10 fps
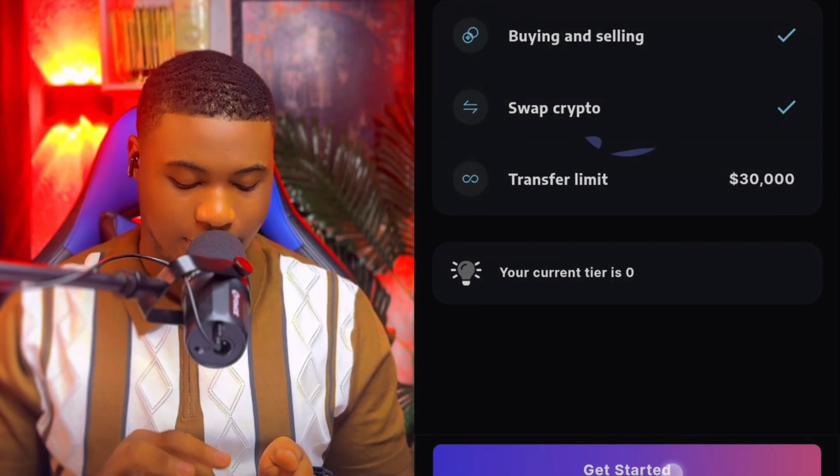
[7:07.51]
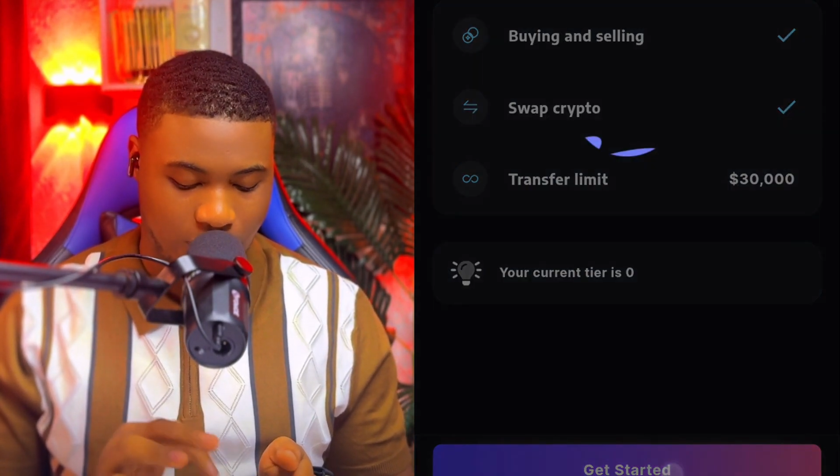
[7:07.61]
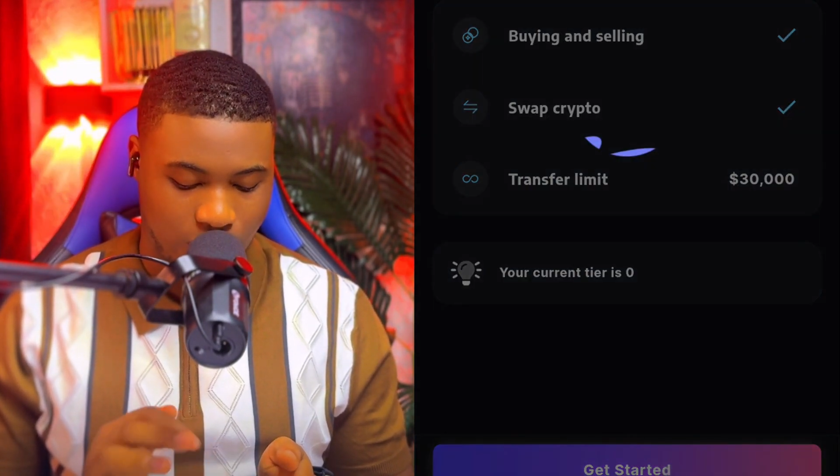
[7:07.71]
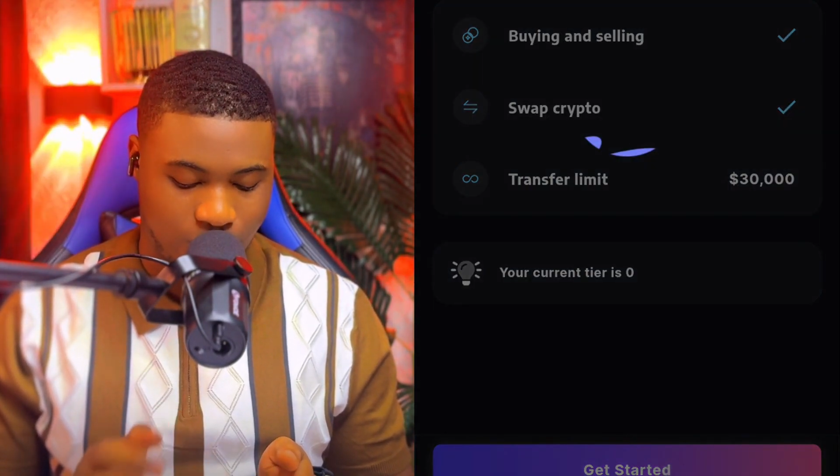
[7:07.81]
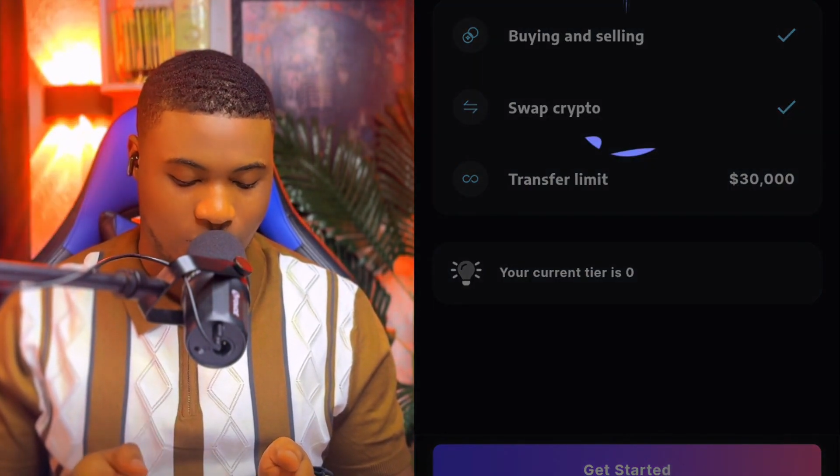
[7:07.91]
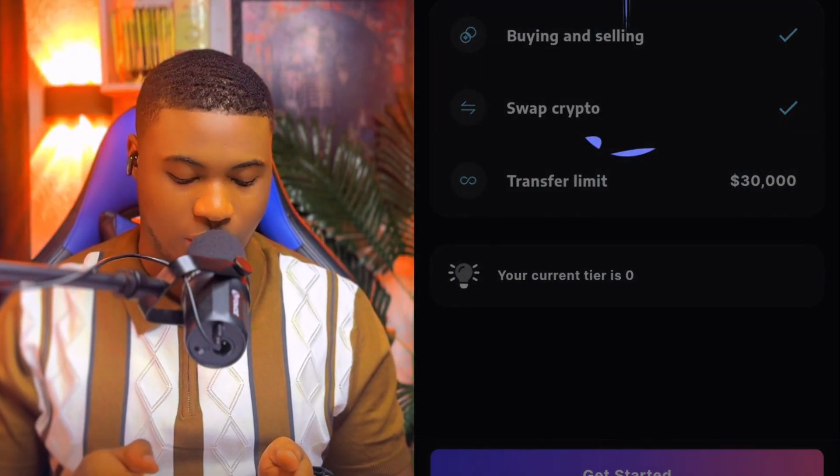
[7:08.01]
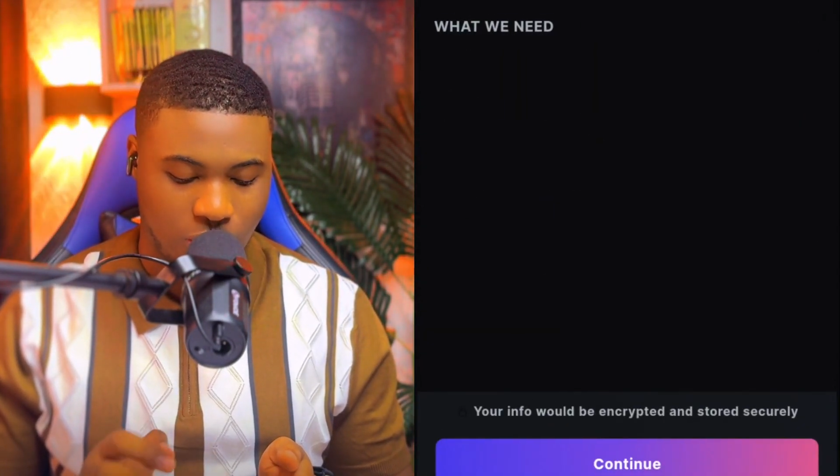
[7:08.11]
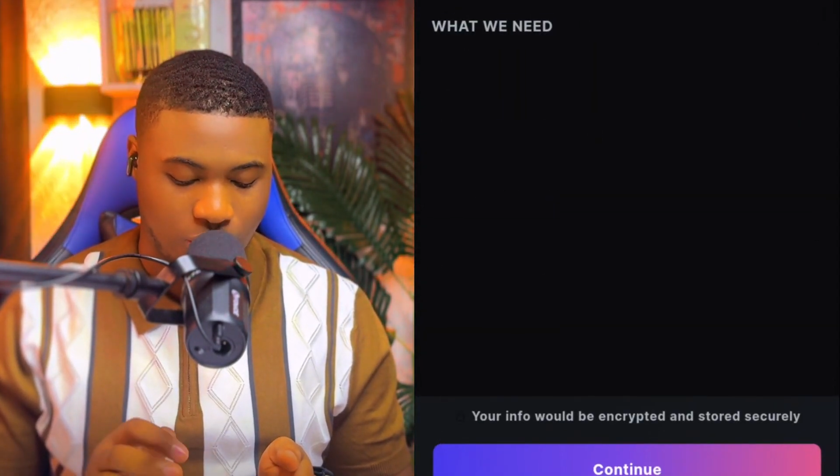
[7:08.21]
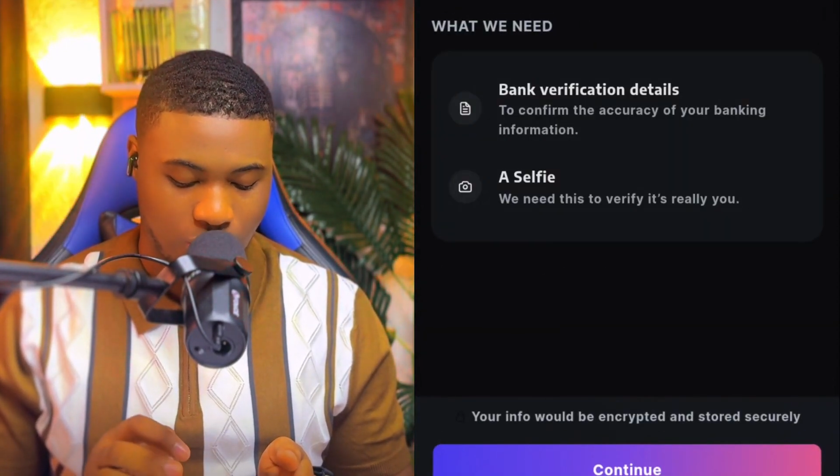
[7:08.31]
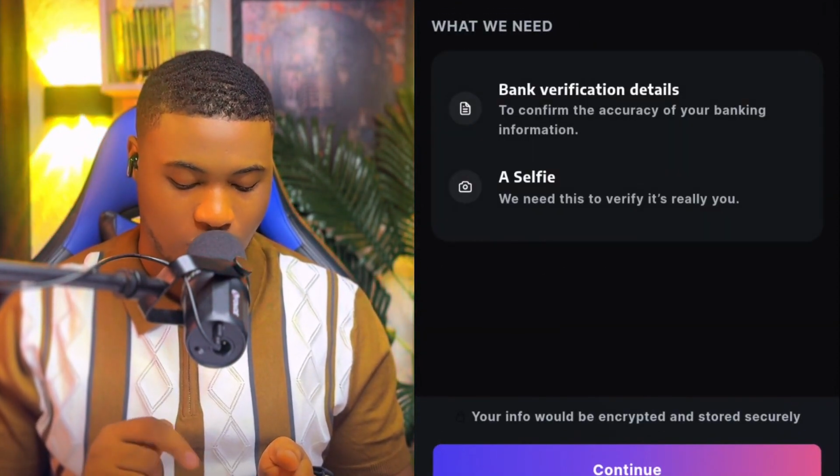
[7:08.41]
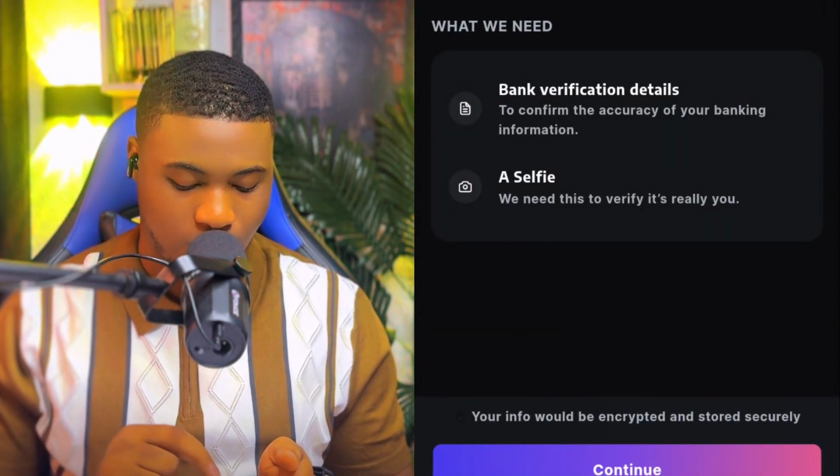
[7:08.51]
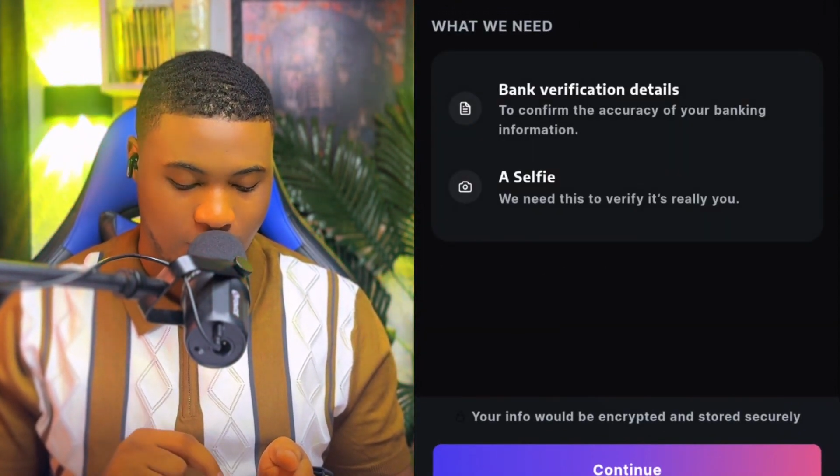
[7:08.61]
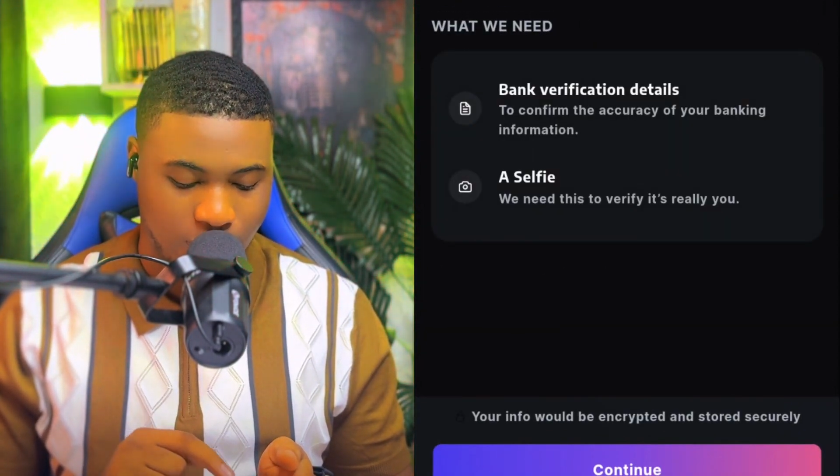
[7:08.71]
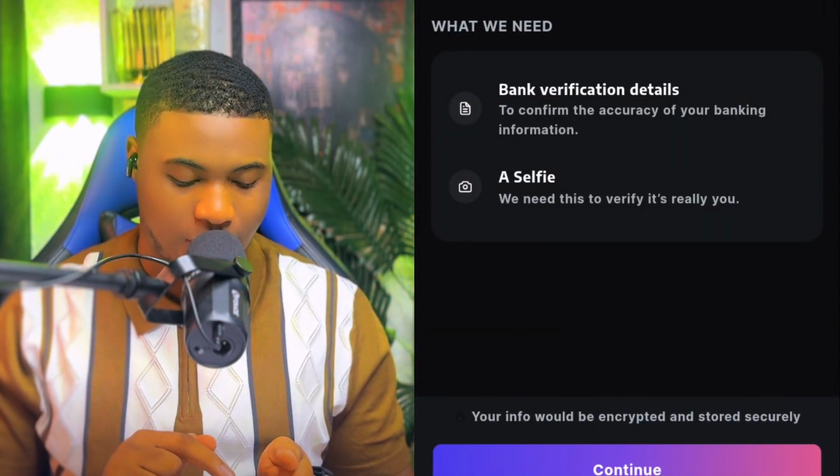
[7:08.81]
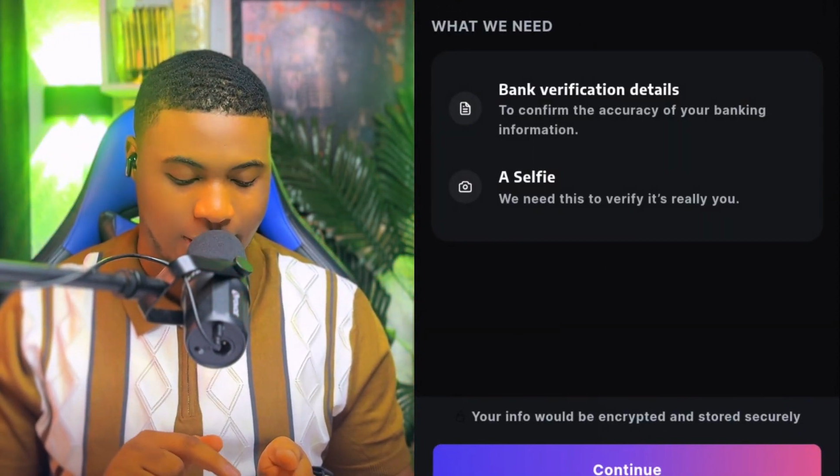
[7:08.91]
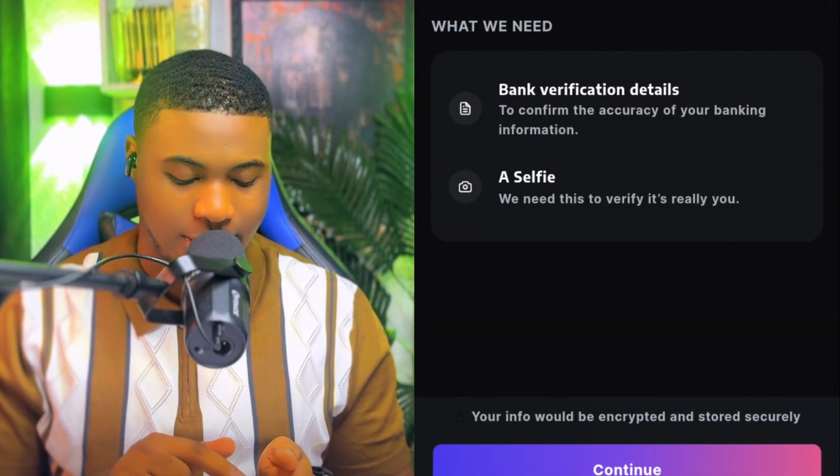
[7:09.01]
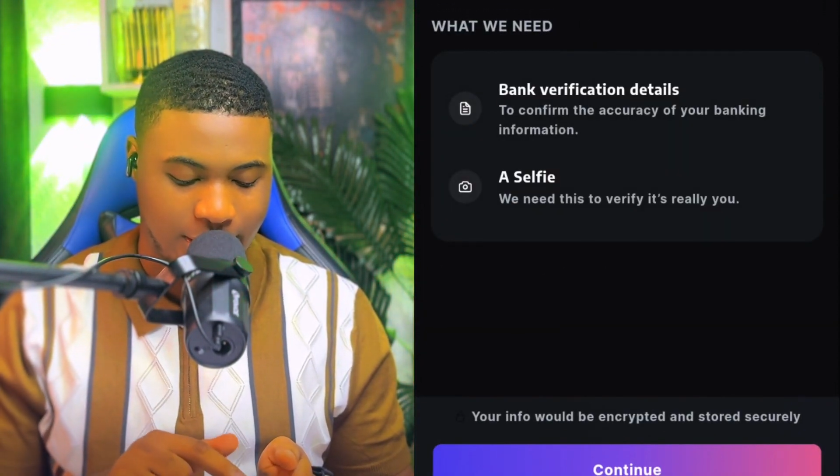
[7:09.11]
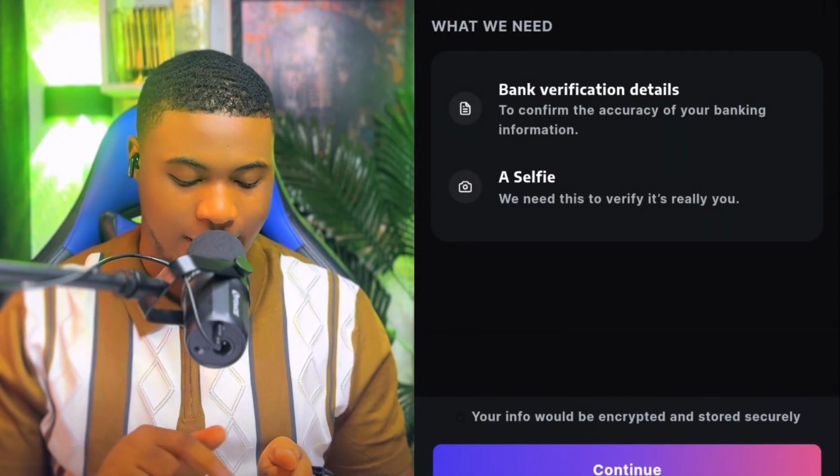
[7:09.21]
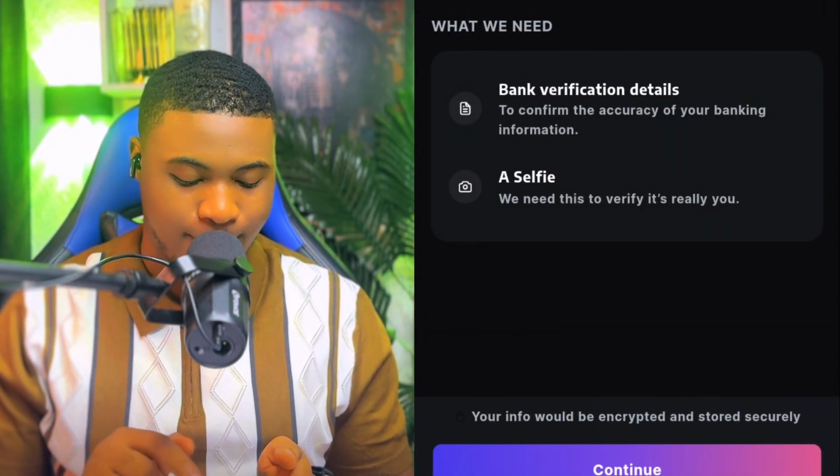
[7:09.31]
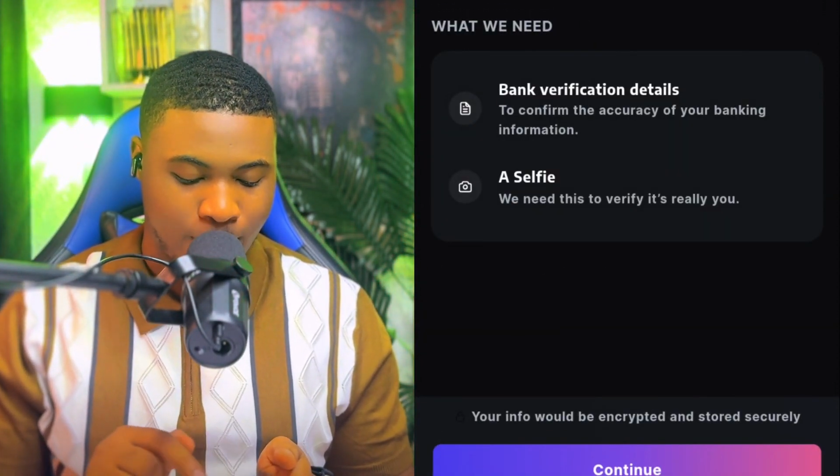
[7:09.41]
So if you click on document right
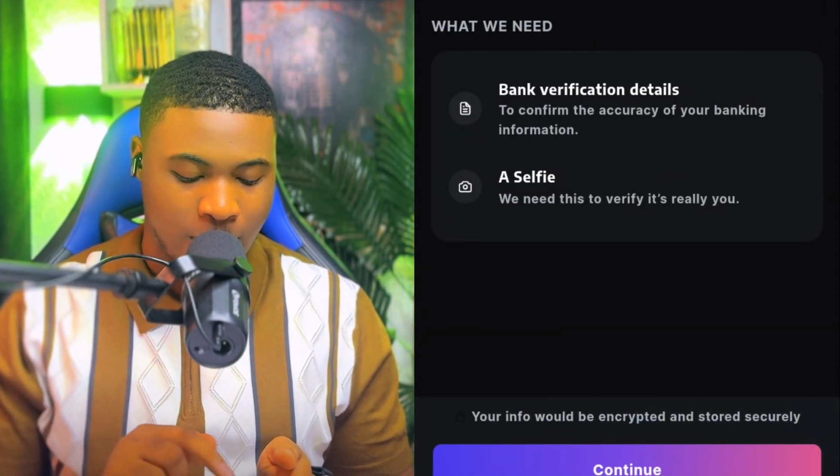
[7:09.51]
here,